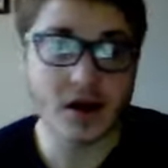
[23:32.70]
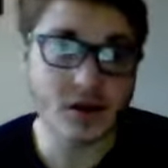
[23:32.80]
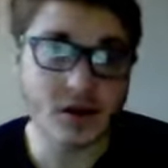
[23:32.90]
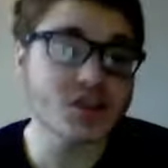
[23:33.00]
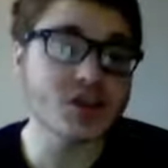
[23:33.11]

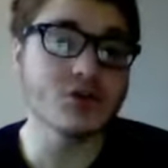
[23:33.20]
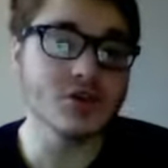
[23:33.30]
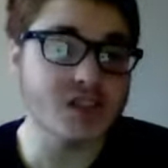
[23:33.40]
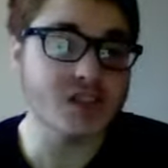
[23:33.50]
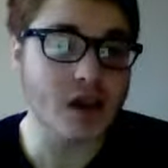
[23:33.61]
until you
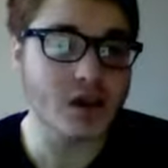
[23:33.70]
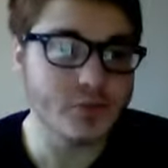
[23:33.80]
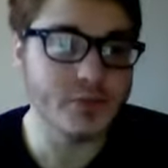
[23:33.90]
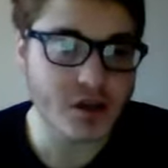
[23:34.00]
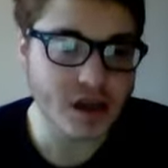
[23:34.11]
say you
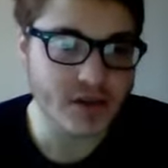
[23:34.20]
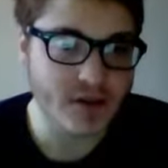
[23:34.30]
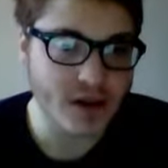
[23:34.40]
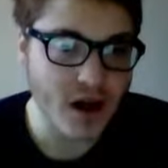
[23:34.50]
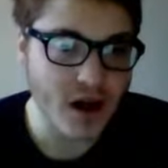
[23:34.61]
believe in
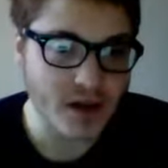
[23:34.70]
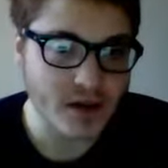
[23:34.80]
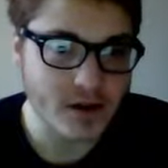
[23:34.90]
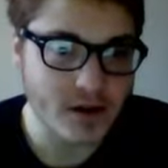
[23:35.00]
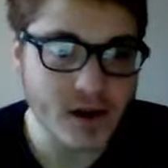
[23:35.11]
God.
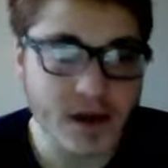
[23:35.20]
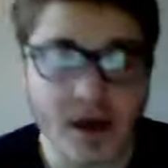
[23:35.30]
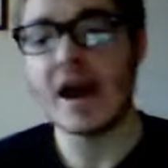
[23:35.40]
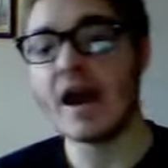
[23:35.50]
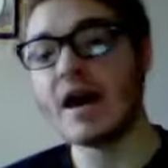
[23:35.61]

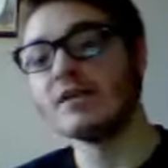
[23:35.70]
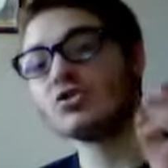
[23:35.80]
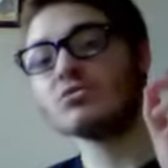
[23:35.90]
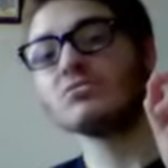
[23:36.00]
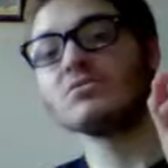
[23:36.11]
And
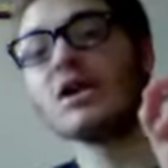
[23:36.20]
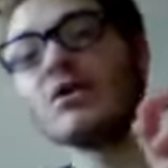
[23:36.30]
don't